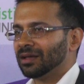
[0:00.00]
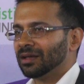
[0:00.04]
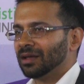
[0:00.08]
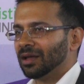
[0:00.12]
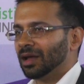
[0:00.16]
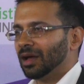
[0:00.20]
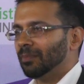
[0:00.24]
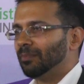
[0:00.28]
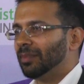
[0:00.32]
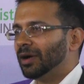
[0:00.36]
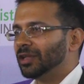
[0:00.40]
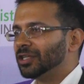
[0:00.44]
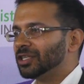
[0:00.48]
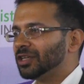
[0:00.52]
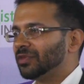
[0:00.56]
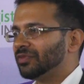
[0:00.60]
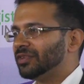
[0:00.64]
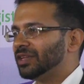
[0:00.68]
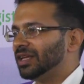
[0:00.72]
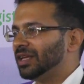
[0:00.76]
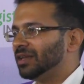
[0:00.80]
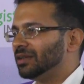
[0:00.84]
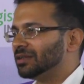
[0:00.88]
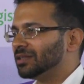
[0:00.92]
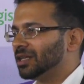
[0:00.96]
a bunch of
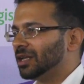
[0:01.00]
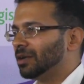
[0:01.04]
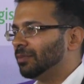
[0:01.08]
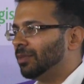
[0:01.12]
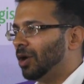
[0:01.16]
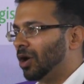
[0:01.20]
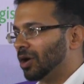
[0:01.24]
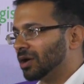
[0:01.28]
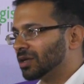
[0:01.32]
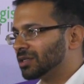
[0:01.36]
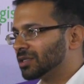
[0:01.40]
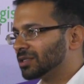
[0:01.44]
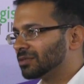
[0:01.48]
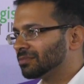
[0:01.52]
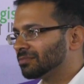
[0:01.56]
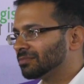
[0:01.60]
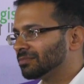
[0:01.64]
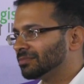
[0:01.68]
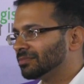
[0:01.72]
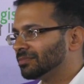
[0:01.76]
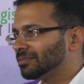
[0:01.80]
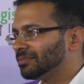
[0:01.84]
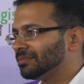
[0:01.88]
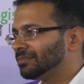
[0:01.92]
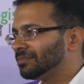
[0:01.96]
T's in a box,
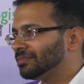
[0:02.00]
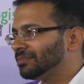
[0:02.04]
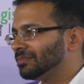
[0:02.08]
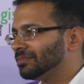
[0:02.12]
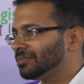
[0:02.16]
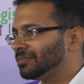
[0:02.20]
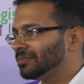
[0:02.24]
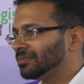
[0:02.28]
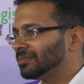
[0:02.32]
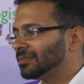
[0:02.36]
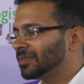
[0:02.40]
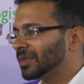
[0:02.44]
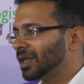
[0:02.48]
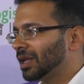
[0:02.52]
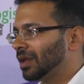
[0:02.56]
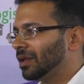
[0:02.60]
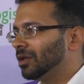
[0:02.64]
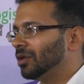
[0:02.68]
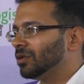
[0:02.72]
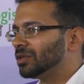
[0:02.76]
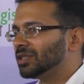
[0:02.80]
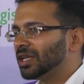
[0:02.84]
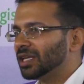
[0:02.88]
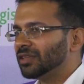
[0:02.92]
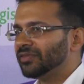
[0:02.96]

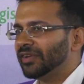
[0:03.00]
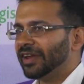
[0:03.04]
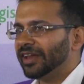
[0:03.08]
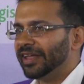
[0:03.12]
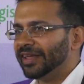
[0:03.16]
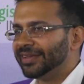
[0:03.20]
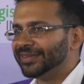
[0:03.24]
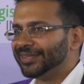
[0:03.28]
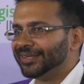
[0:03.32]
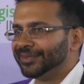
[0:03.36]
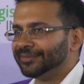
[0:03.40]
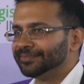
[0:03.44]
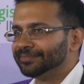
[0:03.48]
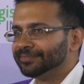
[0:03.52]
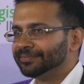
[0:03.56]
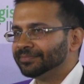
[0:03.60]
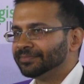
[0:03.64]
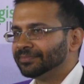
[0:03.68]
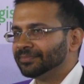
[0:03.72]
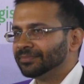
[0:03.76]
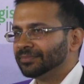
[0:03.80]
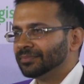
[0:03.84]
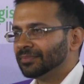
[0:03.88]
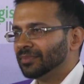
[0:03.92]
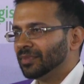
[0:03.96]
you'll say it's very easy.
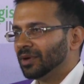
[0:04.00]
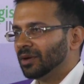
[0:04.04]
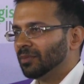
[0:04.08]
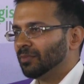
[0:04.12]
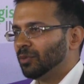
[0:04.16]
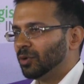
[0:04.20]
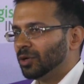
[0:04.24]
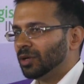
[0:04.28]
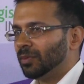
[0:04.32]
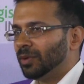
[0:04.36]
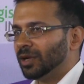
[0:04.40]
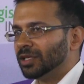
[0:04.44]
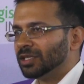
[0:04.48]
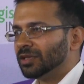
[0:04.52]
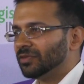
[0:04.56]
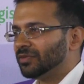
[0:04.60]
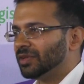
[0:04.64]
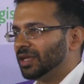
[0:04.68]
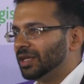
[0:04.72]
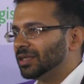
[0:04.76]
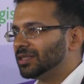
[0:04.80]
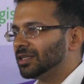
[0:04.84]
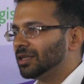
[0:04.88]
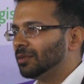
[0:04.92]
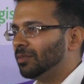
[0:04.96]
Put a bunch of
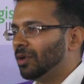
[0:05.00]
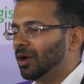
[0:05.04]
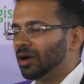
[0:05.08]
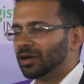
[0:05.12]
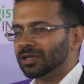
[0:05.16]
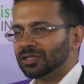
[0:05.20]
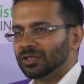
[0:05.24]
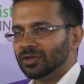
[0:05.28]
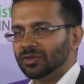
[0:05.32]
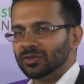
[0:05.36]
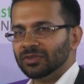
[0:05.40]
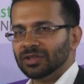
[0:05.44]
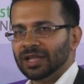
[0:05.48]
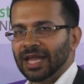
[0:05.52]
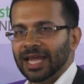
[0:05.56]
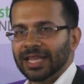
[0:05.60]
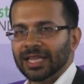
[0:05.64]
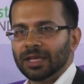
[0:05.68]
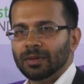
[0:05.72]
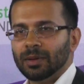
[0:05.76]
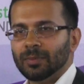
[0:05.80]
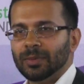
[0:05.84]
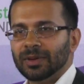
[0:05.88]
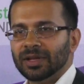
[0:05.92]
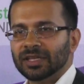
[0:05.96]
T's in a box, you line
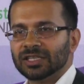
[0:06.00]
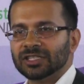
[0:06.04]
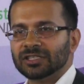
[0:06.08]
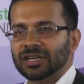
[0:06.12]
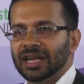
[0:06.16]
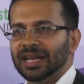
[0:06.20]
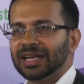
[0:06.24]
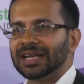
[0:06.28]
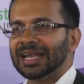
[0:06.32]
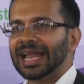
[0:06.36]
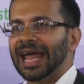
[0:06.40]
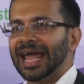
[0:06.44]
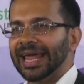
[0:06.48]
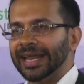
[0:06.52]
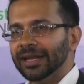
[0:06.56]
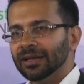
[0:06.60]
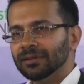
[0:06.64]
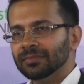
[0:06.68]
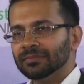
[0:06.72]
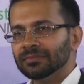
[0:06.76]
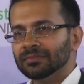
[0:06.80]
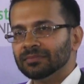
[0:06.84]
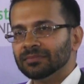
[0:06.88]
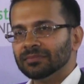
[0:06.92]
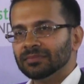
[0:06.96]
them up in a straight line.
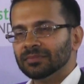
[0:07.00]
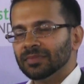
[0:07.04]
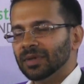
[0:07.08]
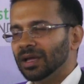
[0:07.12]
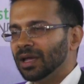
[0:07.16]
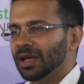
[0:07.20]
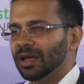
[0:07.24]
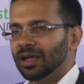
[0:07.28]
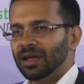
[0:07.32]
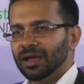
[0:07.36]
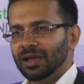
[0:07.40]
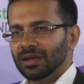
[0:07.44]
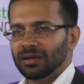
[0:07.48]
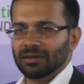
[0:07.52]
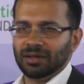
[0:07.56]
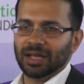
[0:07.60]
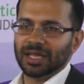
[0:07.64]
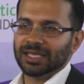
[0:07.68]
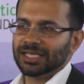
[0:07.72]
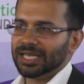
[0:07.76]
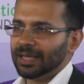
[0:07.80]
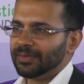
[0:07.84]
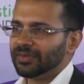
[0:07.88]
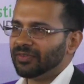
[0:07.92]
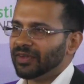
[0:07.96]
It
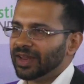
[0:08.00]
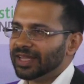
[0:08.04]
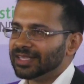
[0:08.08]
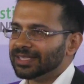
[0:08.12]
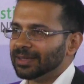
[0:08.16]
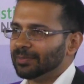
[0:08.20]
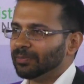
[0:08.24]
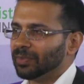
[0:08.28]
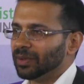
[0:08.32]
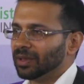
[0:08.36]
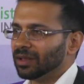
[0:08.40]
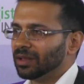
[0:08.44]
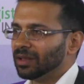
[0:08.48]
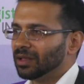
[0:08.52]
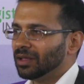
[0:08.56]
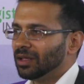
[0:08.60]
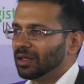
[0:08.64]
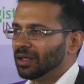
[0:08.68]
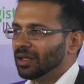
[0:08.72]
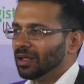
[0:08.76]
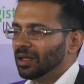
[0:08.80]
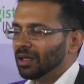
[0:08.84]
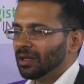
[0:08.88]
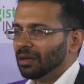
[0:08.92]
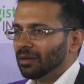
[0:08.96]
seems very simple.
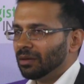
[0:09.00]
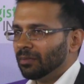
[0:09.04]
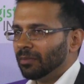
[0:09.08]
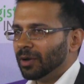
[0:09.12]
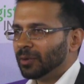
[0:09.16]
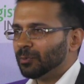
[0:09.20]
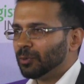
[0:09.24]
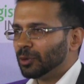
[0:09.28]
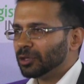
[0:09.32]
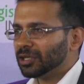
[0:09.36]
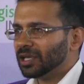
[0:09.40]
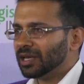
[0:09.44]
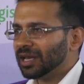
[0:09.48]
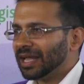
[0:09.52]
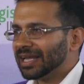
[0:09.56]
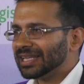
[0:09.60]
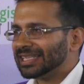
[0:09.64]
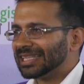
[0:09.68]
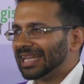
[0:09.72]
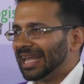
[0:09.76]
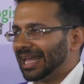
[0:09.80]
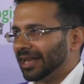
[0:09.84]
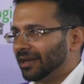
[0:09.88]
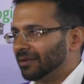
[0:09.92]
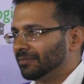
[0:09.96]
But put the next
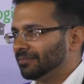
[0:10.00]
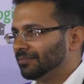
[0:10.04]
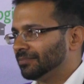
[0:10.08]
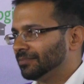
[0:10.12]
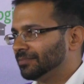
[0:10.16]
line,